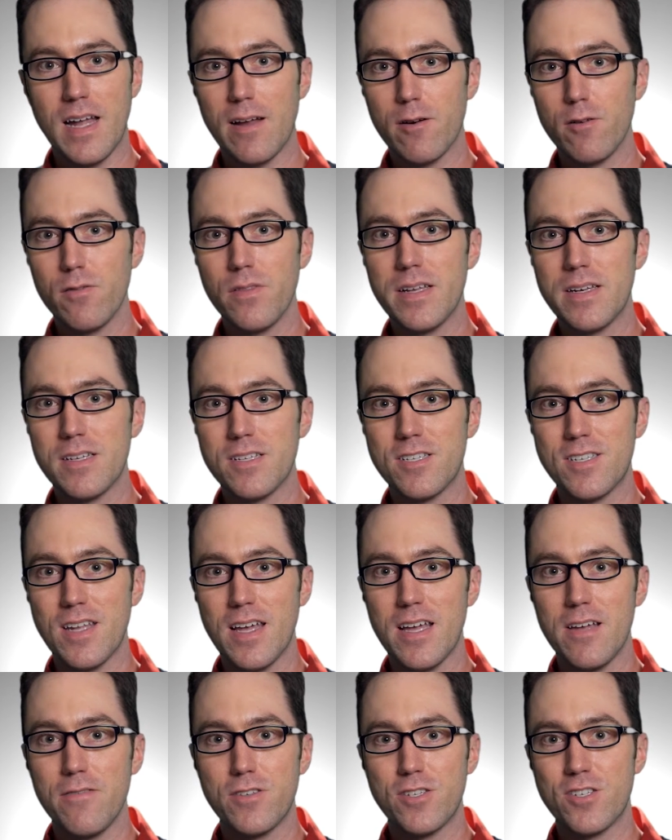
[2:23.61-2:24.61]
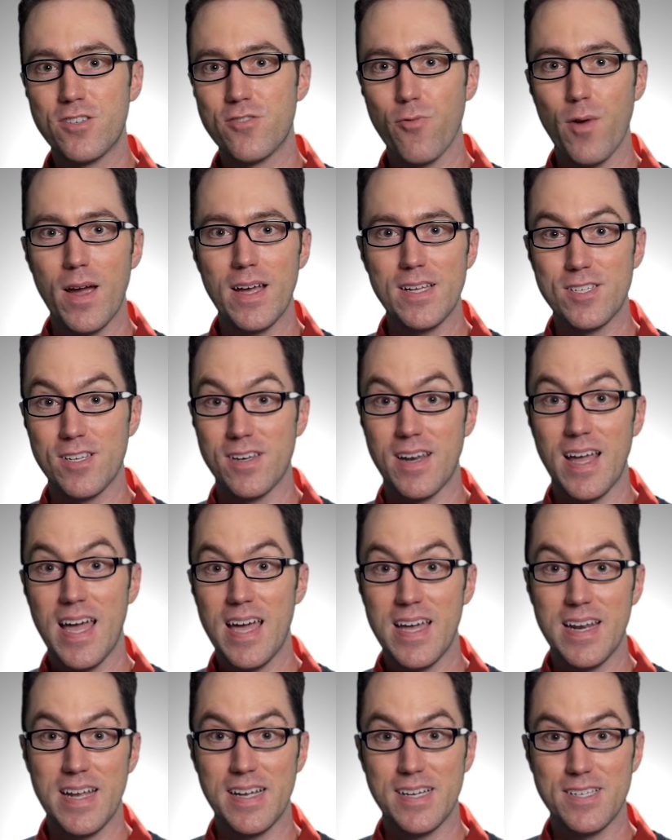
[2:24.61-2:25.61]
not only to save stress and
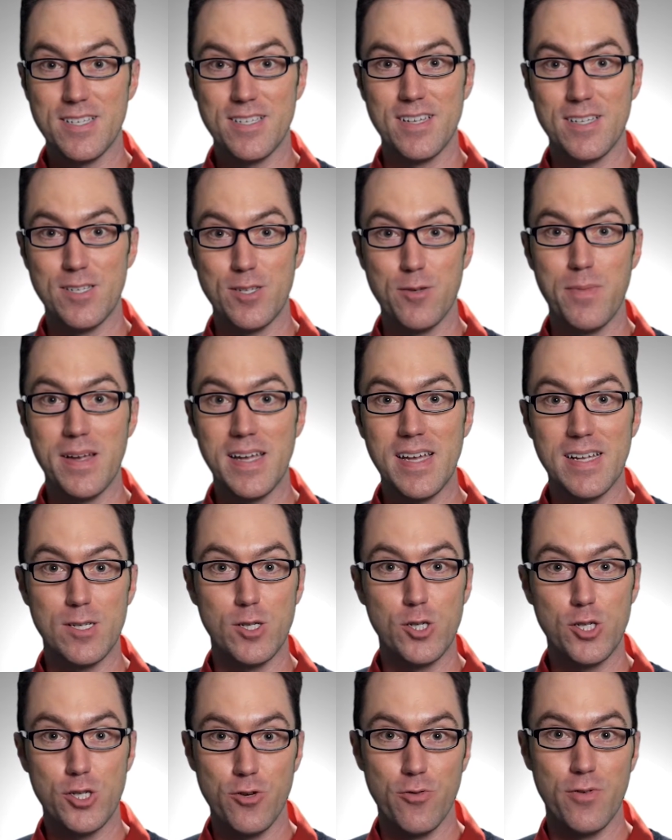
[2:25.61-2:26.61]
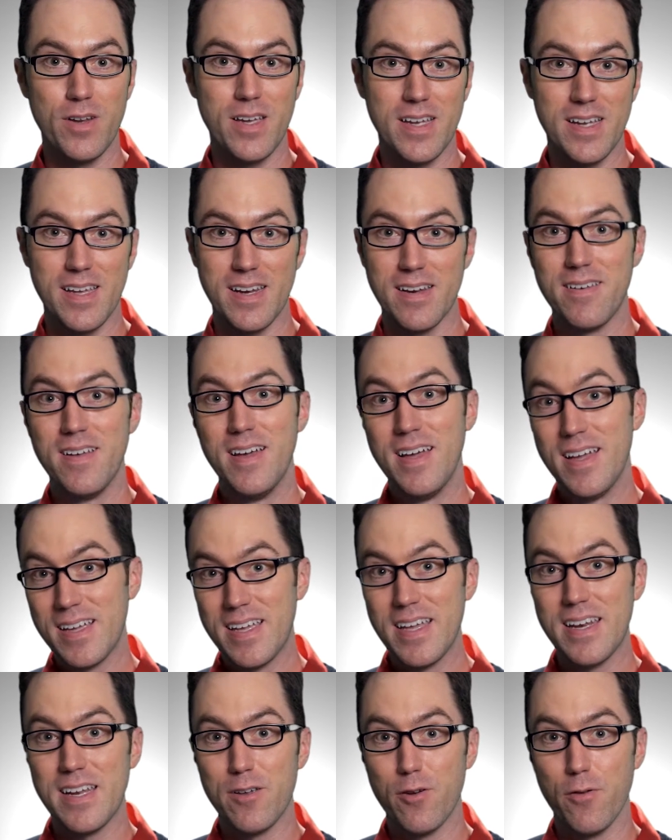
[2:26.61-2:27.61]
headaches as you begin shooting and
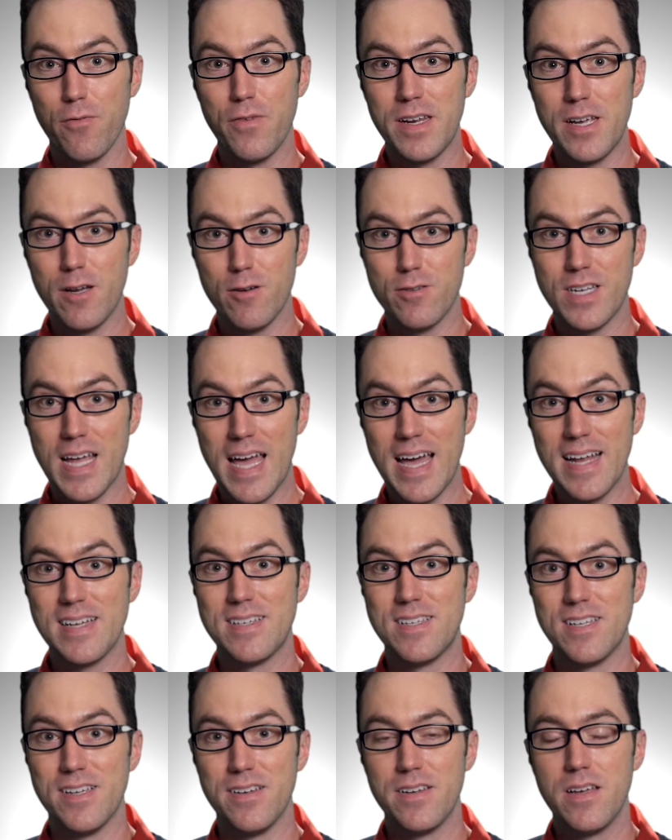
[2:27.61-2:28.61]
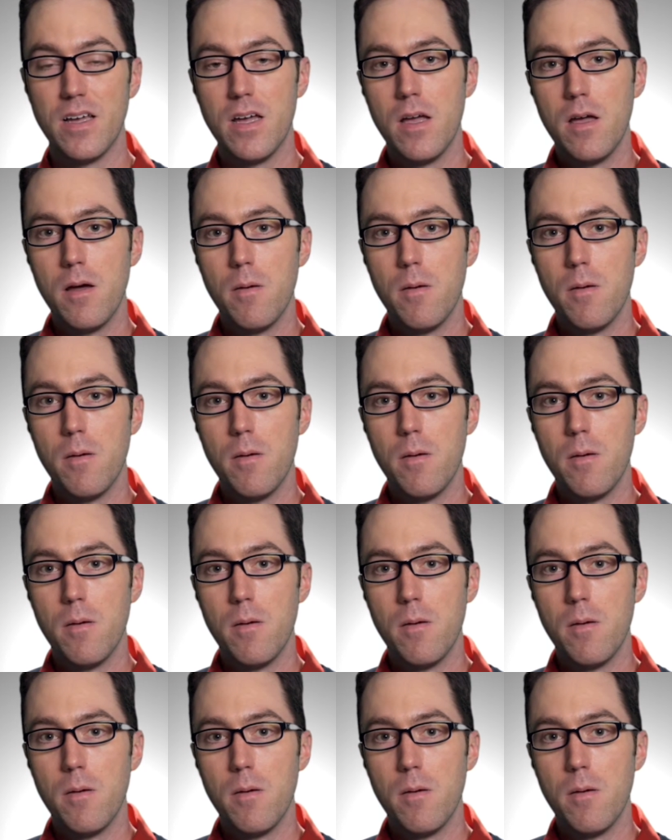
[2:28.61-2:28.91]
getting your videos edited,